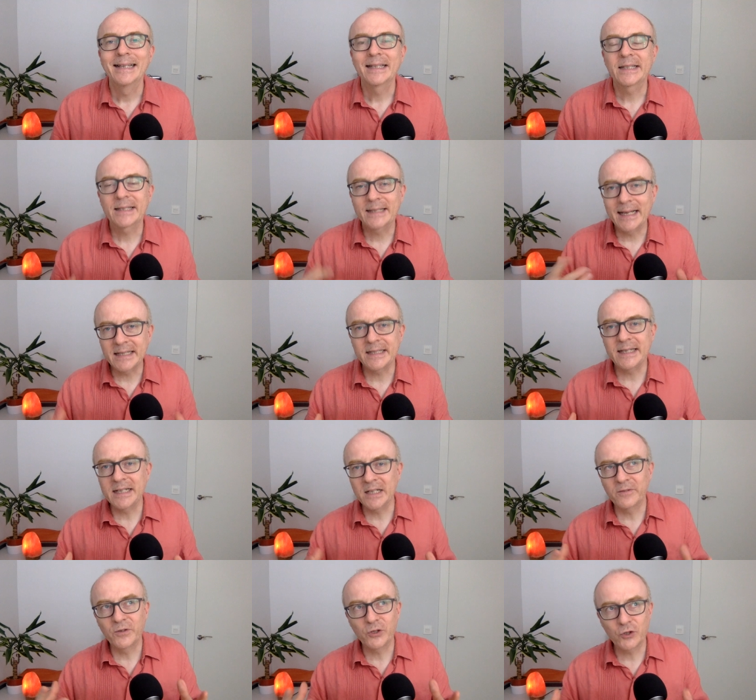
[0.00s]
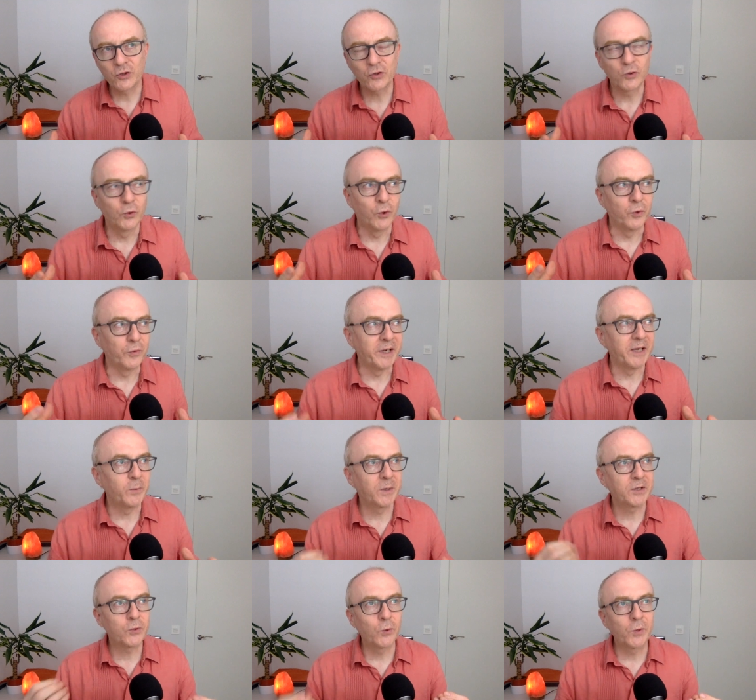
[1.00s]
Setting of a story.
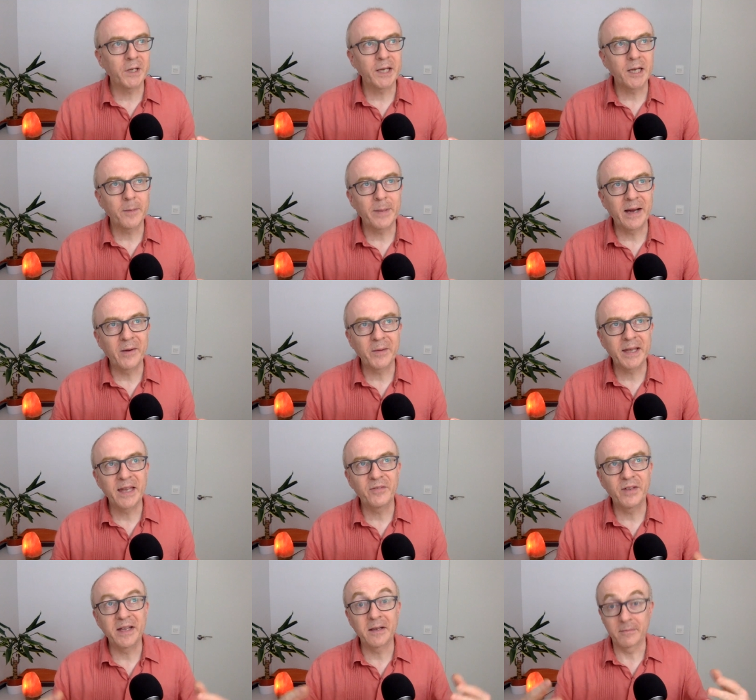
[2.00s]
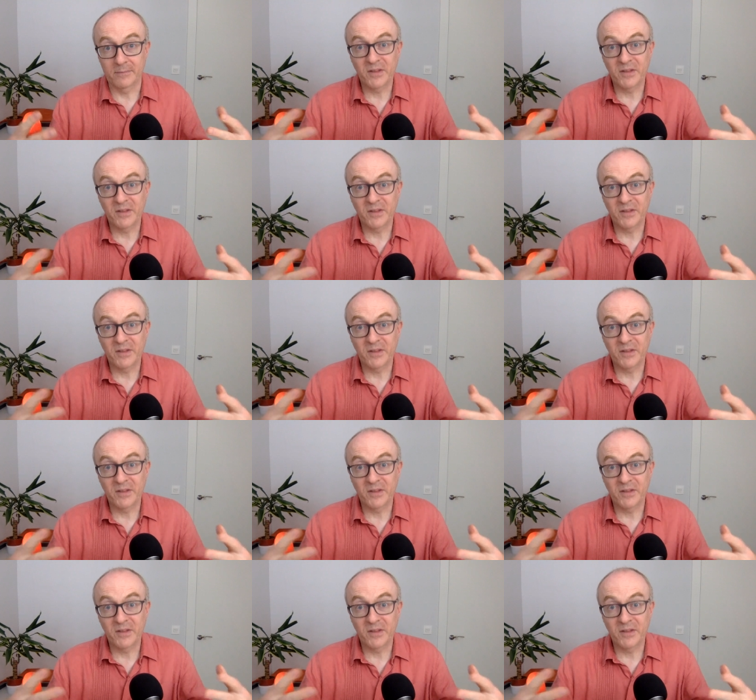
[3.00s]
We're talking about giving